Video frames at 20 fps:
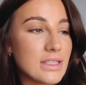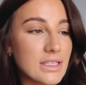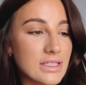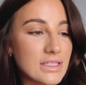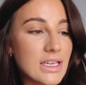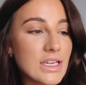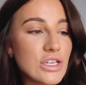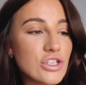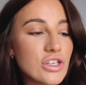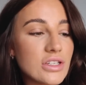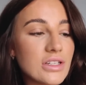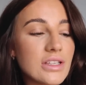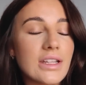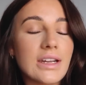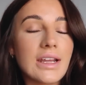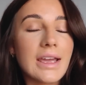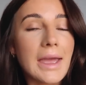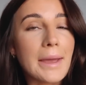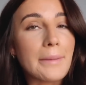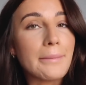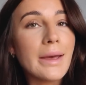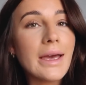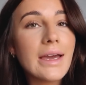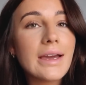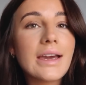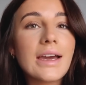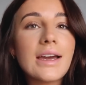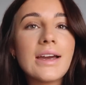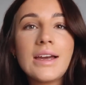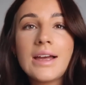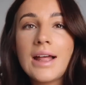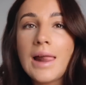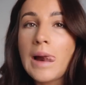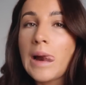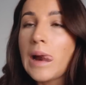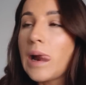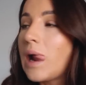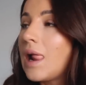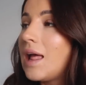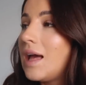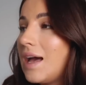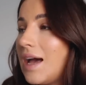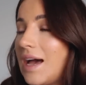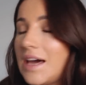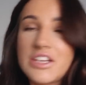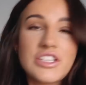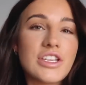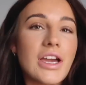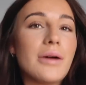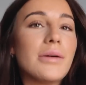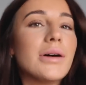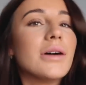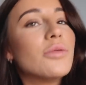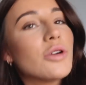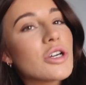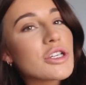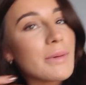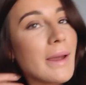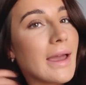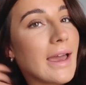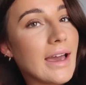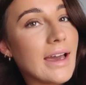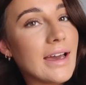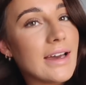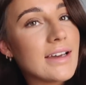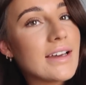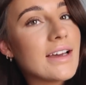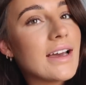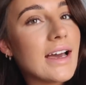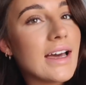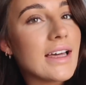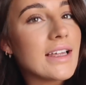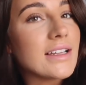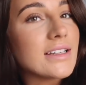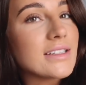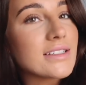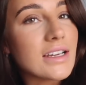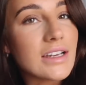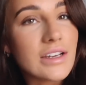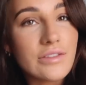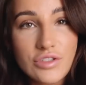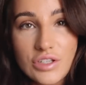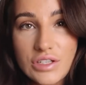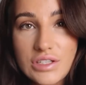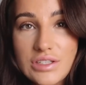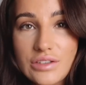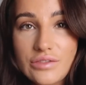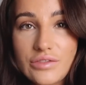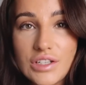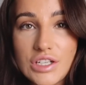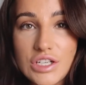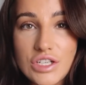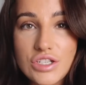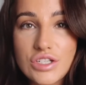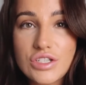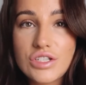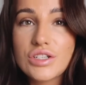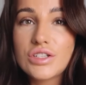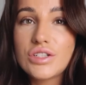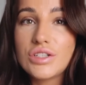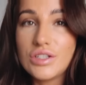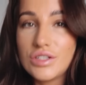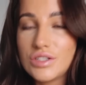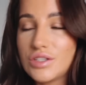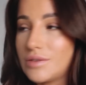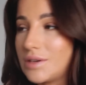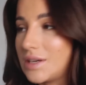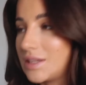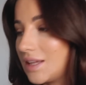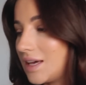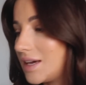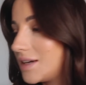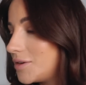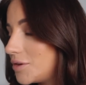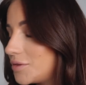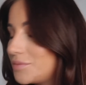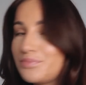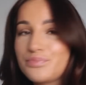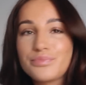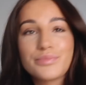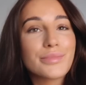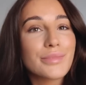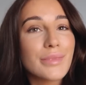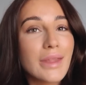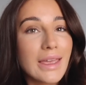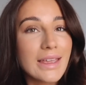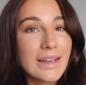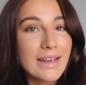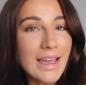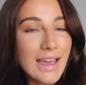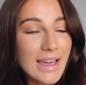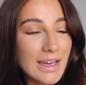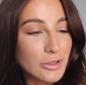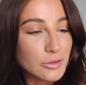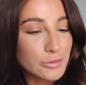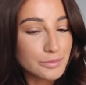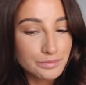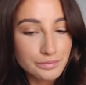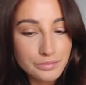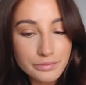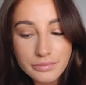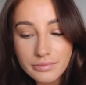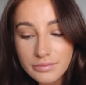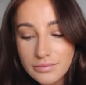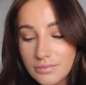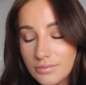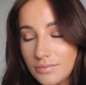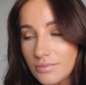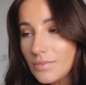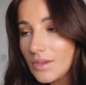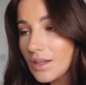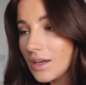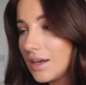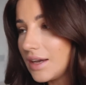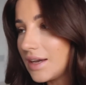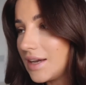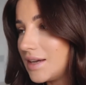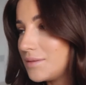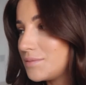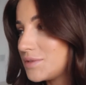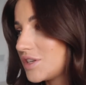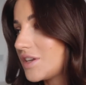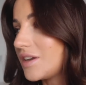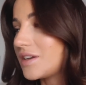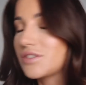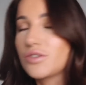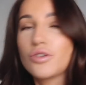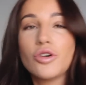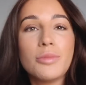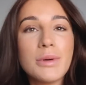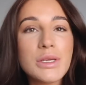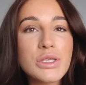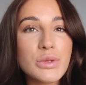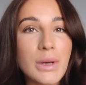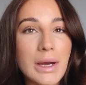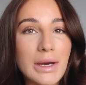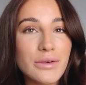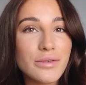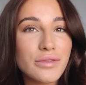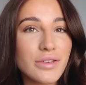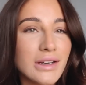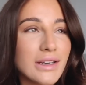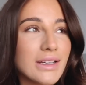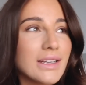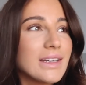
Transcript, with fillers: to the station and then I came back, had a shower, washed my hair and I've just finished doing that now. Um, so yeah, it's quarter past 12,